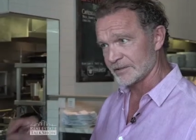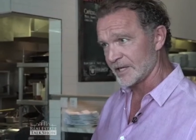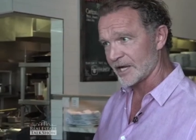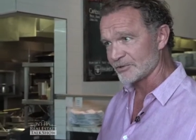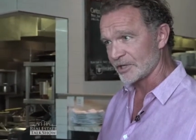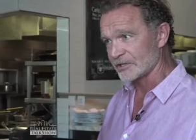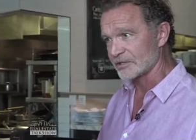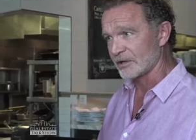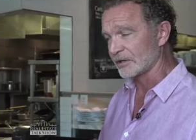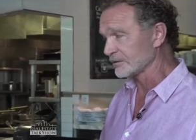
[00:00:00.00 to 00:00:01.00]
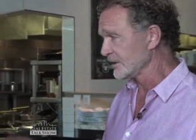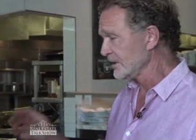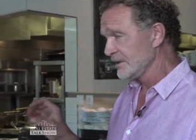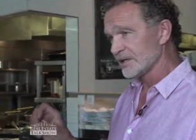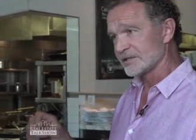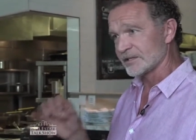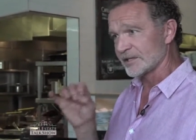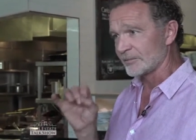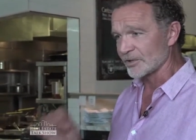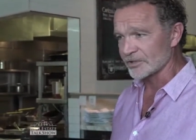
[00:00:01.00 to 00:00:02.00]
dehydrated salt, it's the
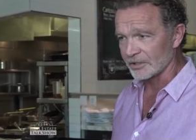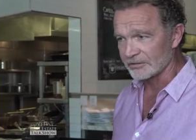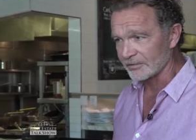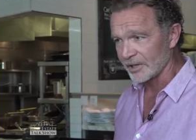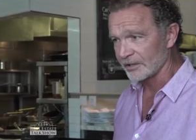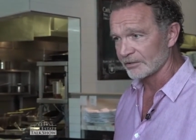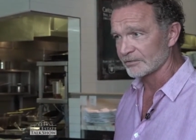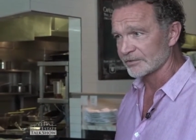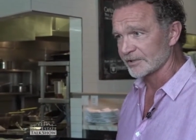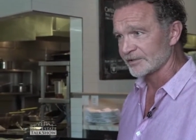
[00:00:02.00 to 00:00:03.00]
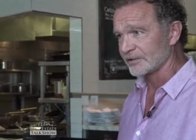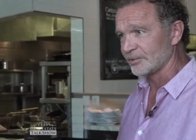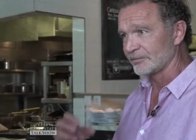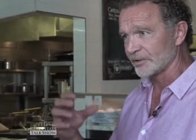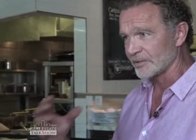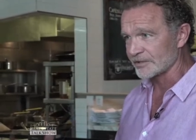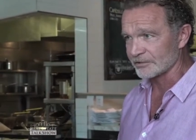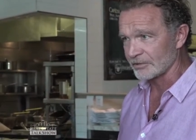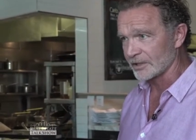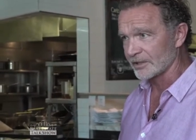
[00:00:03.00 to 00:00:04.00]
San Marzano tomatoes, it's the buffalo
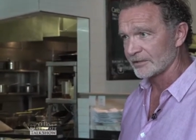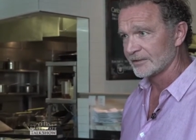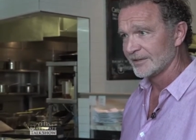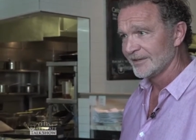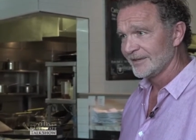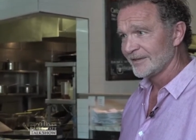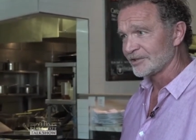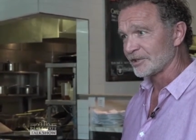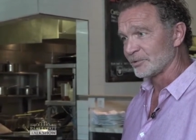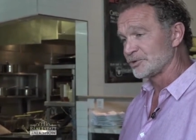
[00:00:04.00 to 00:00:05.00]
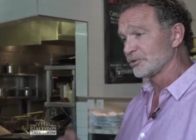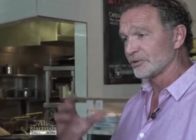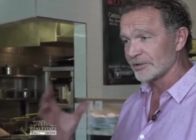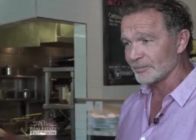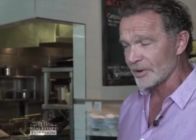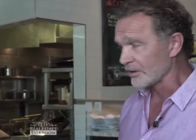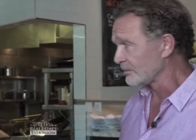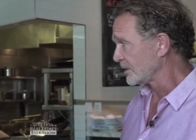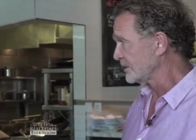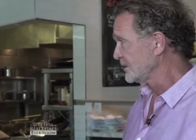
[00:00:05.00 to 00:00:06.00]
mozzarella, it's the prosciutto di Parma,